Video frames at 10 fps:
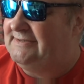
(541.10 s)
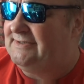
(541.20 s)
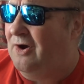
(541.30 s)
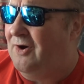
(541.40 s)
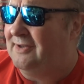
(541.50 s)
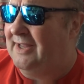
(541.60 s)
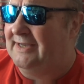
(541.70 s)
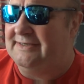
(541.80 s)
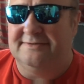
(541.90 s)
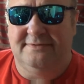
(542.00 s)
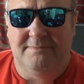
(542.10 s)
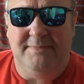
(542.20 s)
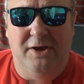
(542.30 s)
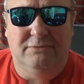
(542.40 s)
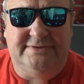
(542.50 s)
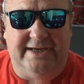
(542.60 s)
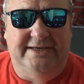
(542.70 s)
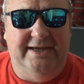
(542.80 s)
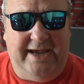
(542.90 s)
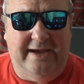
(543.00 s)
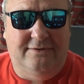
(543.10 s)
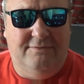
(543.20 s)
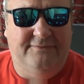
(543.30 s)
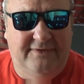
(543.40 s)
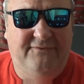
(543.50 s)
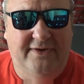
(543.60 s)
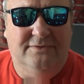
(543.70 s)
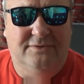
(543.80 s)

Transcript: sort of like the music you get you feel